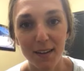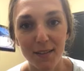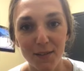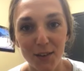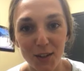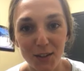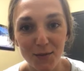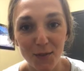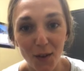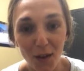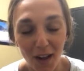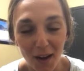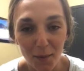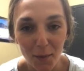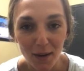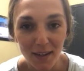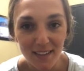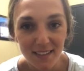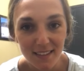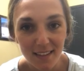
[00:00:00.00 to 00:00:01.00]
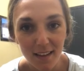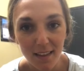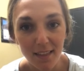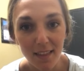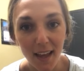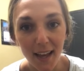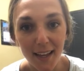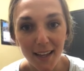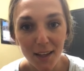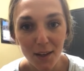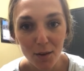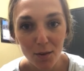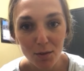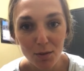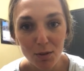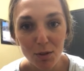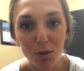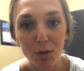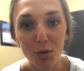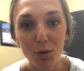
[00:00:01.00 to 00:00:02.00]
First of all, I want to say thank you
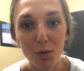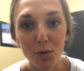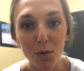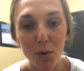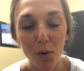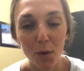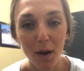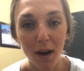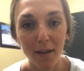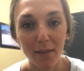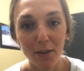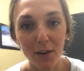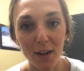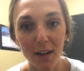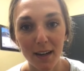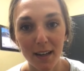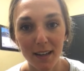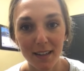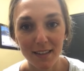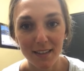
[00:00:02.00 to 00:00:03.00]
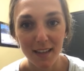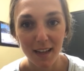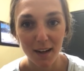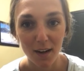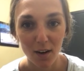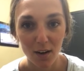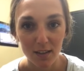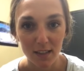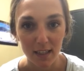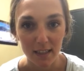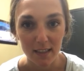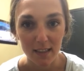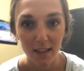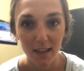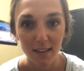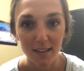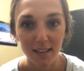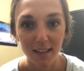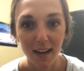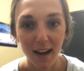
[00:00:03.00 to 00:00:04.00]
to whoever it is that contacted
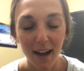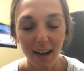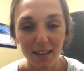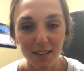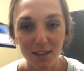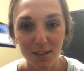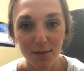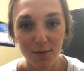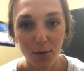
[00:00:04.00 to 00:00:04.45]
us and asked